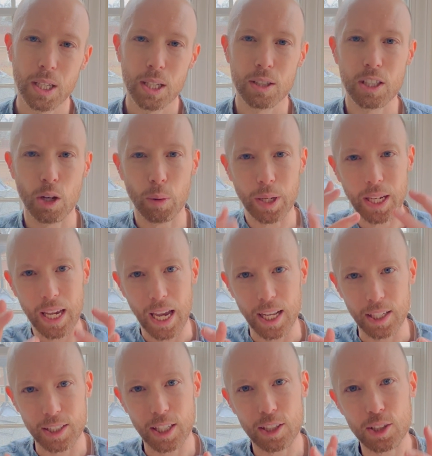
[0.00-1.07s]
So
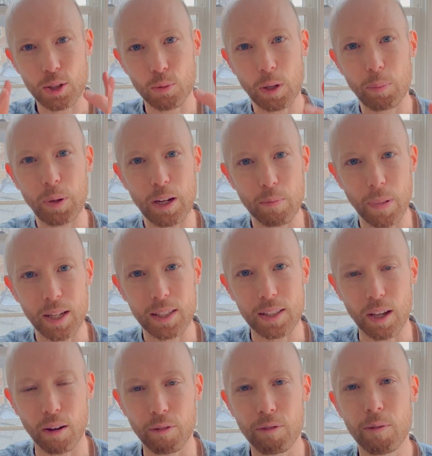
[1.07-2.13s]
again, just to repeat
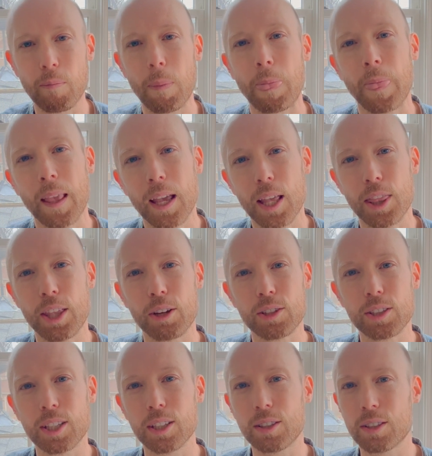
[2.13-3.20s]
myself,
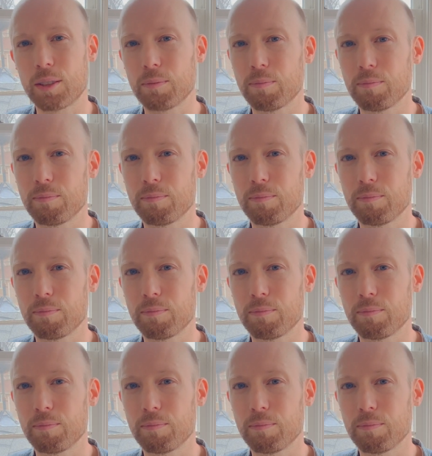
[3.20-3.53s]
there's this